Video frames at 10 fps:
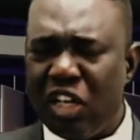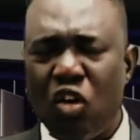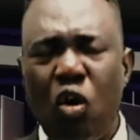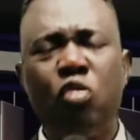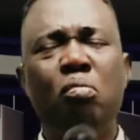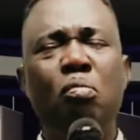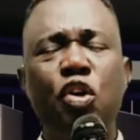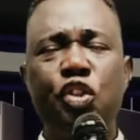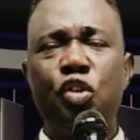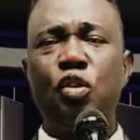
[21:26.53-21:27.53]
caught
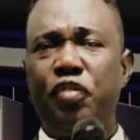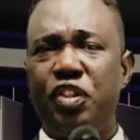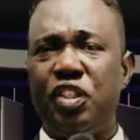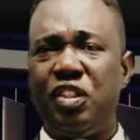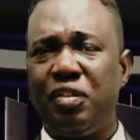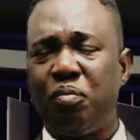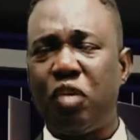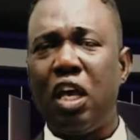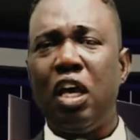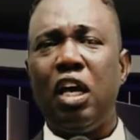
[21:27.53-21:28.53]
multitude of fishes.
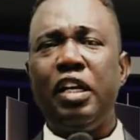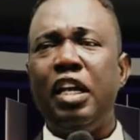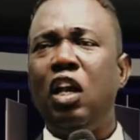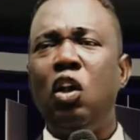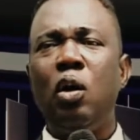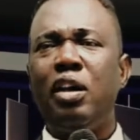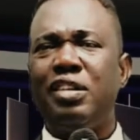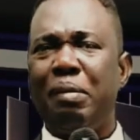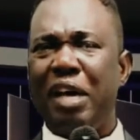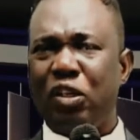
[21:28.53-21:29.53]
The Lord is
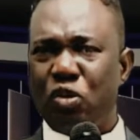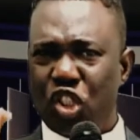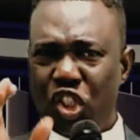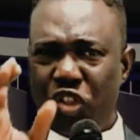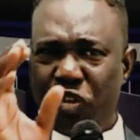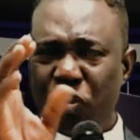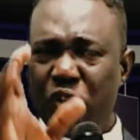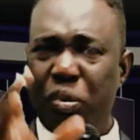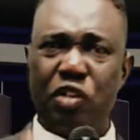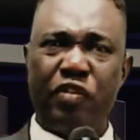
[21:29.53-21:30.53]
about to shift you to a
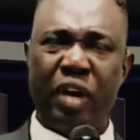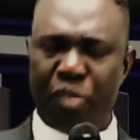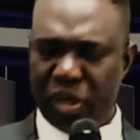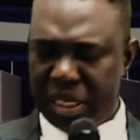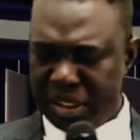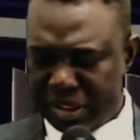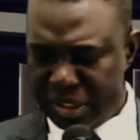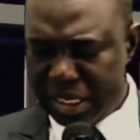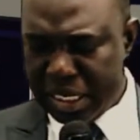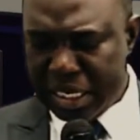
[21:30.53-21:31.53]
place of abundance
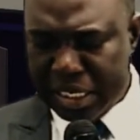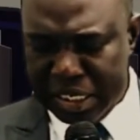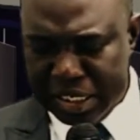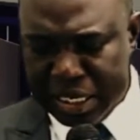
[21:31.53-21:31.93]
in the